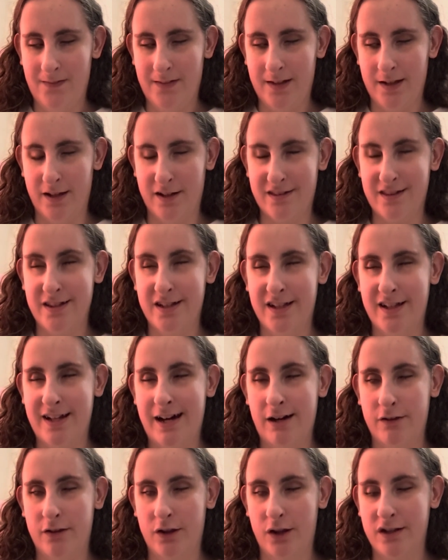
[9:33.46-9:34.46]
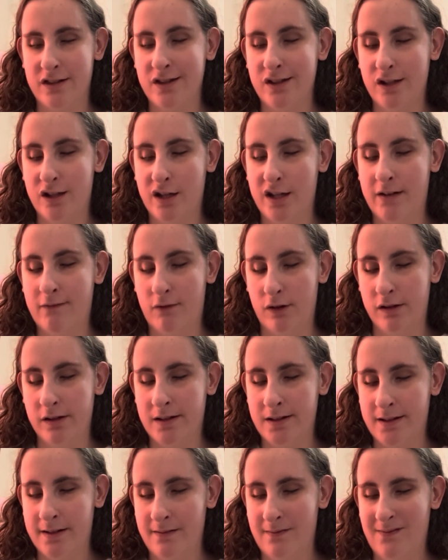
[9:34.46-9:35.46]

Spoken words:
listen to the difference.